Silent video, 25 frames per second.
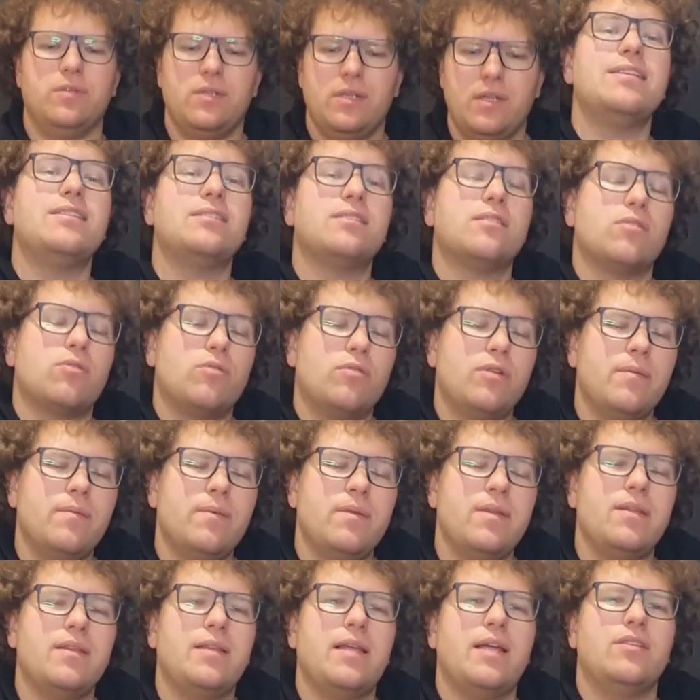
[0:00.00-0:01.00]
This is
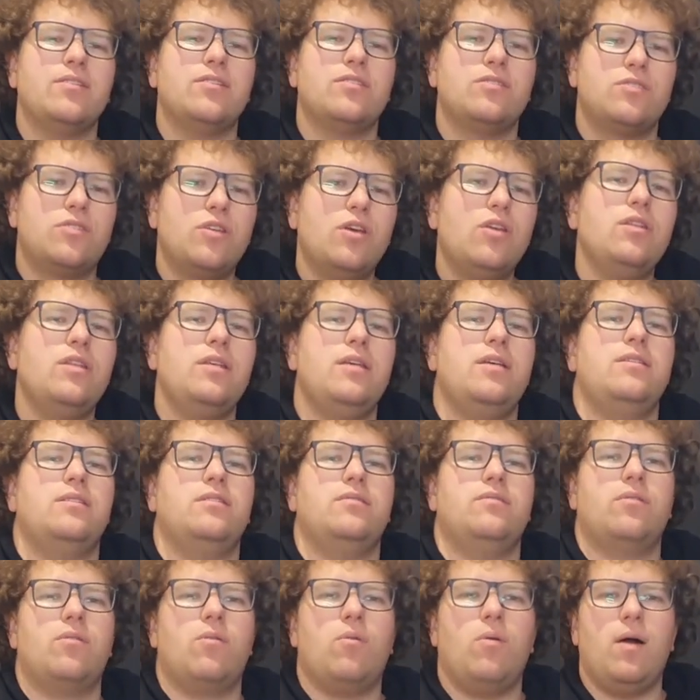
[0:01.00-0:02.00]
equipment that certainly
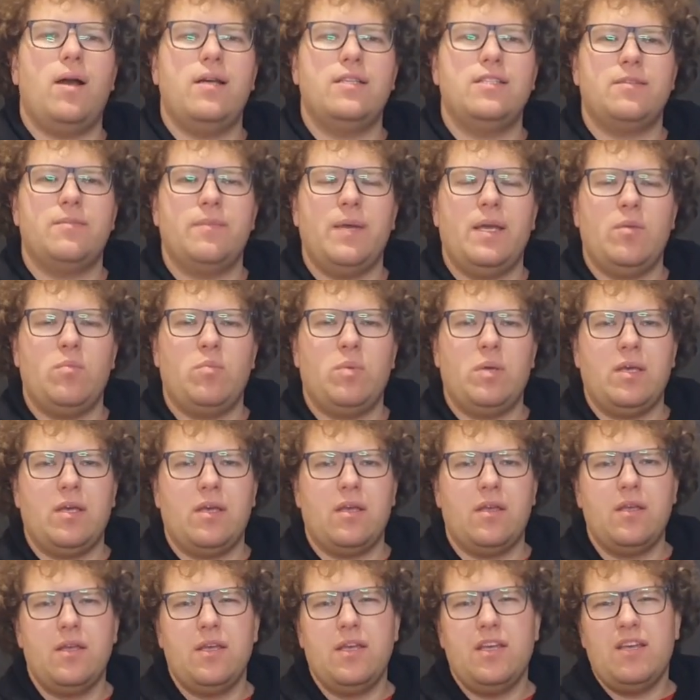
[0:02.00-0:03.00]
isn't required to make
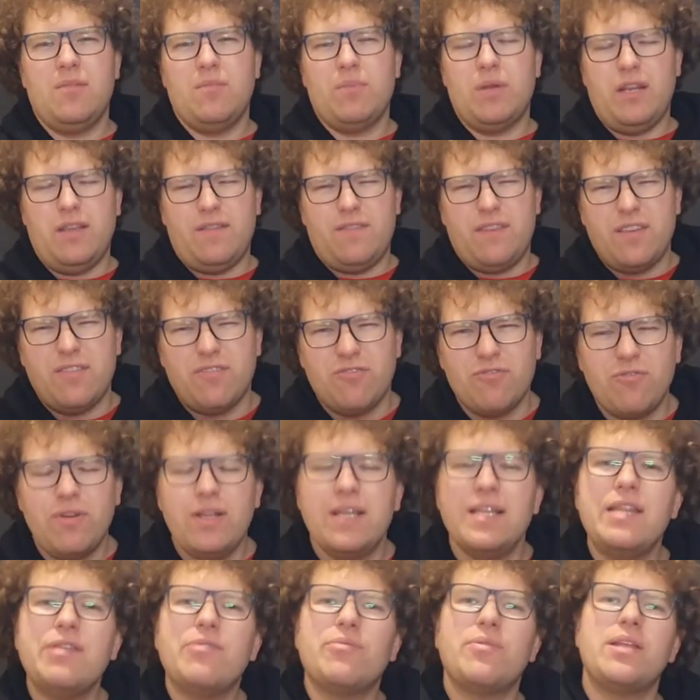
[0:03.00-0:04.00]
beer, but if you
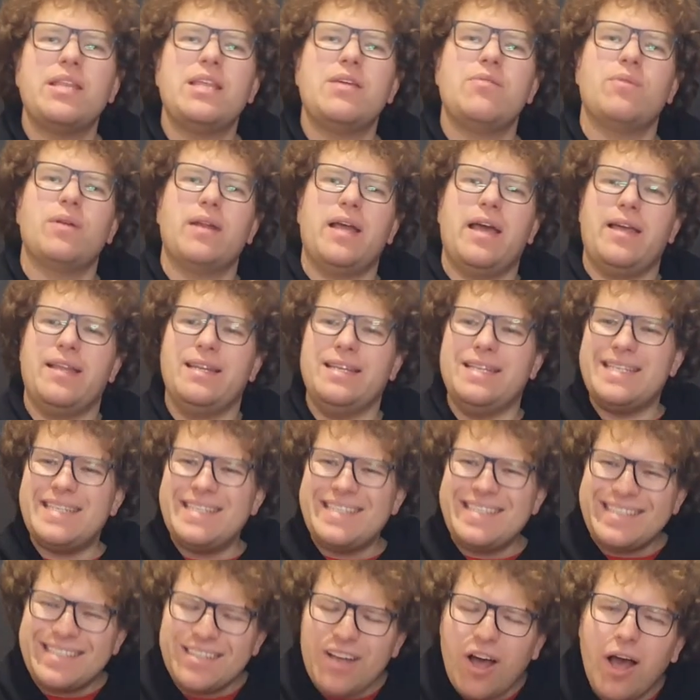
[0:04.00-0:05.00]
really, really want to
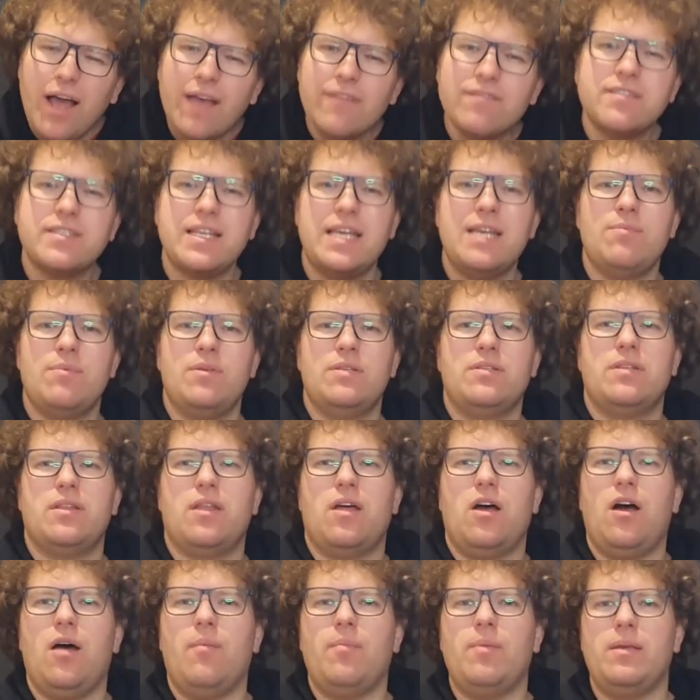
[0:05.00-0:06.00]
dive deep into
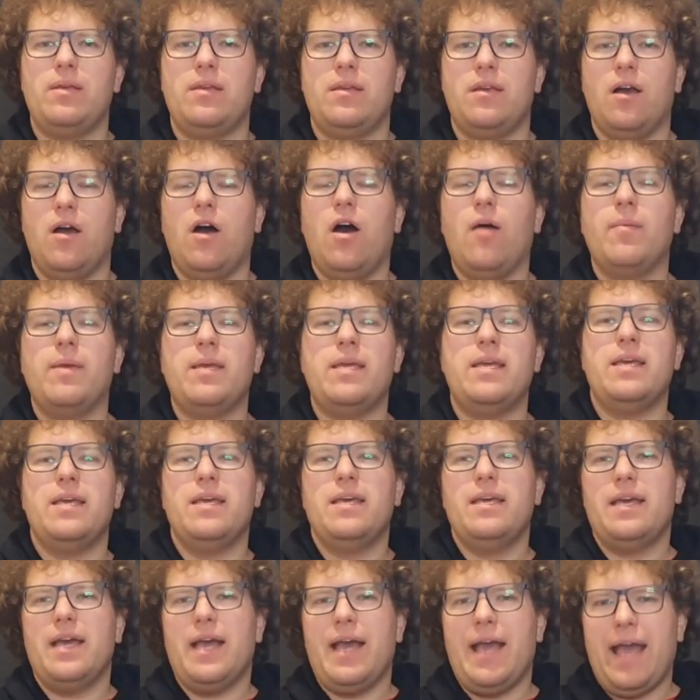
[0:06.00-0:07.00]
the hobby
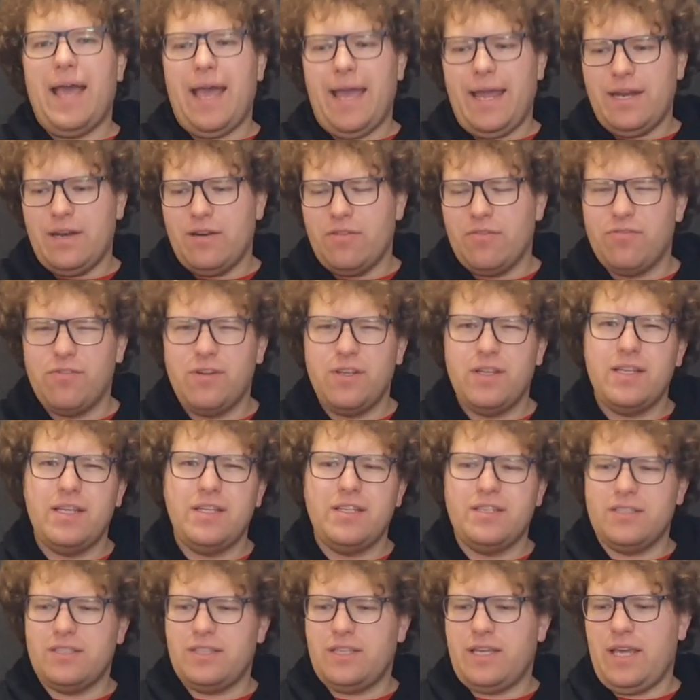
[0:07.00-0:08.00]
and really
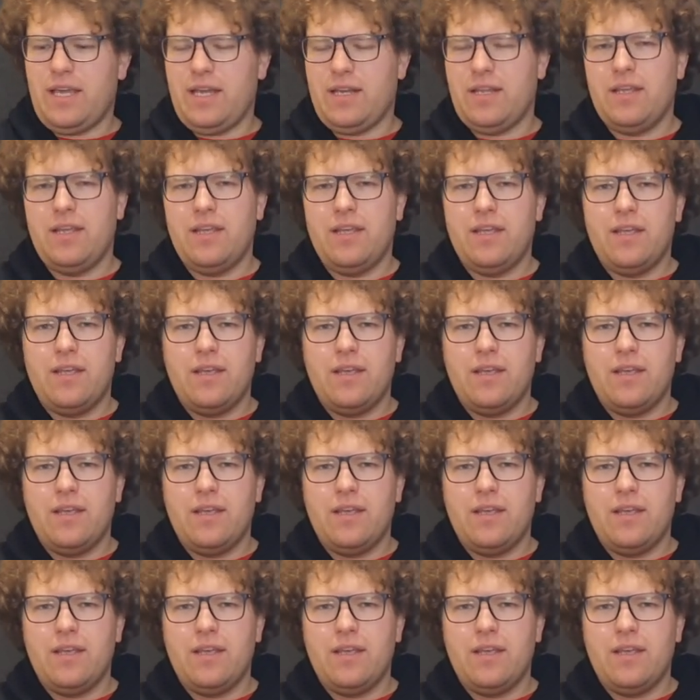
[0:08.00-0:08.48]
just get